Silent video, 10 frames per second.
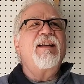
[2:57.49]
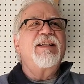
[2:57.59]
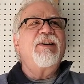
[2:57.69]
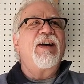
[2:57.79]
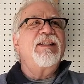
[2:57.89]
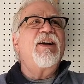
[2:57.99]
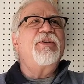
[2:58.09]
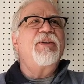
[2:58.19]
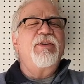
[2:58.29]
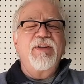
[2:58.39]
So I
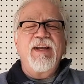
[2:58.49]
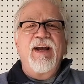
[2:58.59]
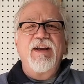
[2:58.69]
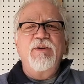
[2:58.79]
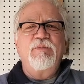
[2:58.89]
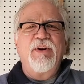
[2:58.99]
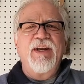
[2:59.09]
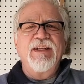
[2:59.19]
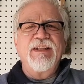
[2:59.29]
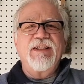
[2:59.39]
sold it to a guy who
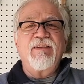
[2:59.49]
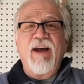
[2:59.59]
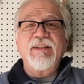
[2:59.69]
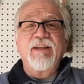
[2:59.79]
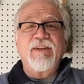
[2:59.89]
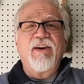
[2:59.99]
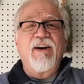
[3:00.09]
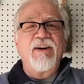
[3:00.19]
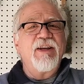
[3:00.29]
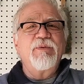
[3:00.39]
plays slide
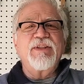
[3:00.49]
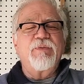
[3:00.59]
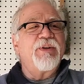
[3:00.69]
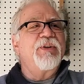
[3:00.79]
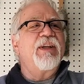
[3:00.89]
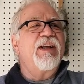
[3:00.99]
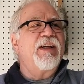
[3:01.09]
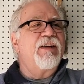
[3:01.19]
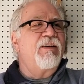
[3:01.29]
guitar. He was thrilled to get it.